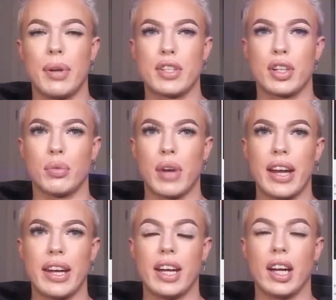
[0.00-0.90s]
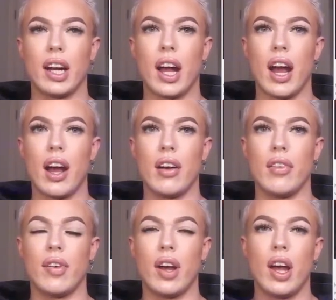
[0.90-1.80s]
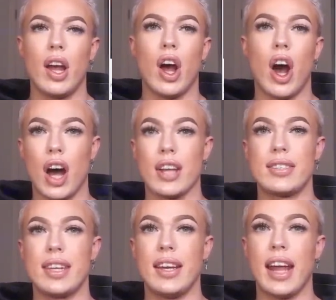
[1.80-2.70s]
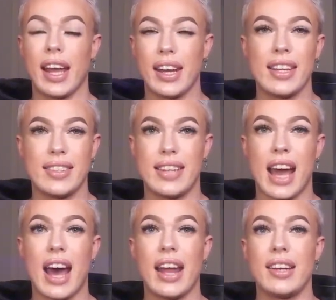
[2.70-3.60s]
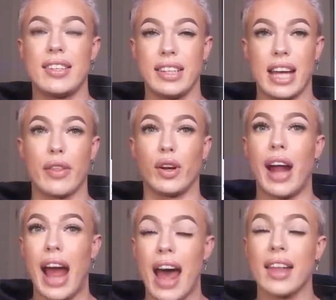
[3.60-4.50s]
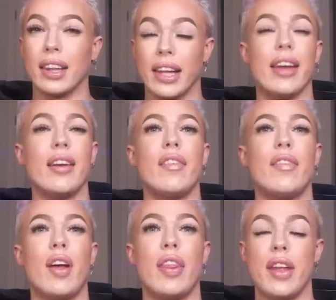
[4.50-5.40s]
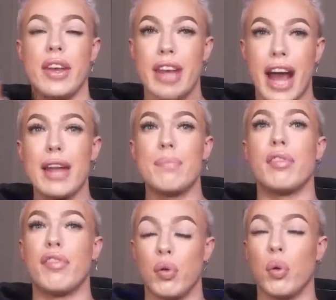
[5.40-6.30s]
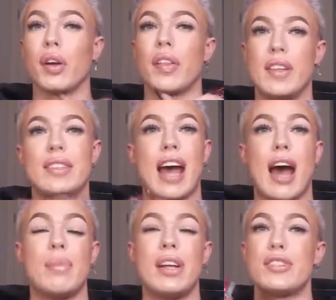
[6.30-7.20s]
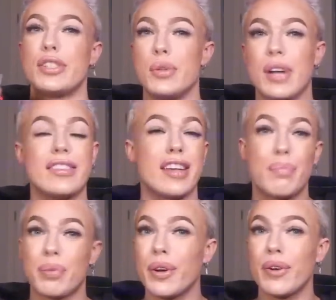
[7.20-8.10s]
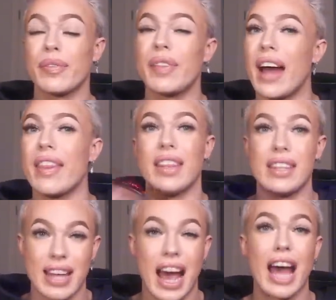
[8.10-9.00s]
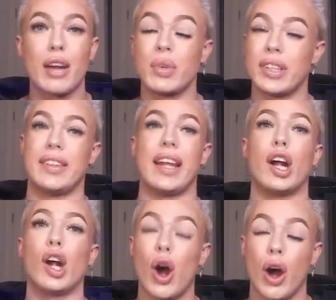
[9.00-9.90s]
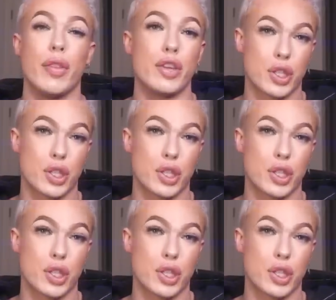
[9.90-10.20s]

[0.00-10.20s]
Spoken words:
picture right here of Austin and his dad together at Live the night before this happened, so you guys have proof that the dad was there on the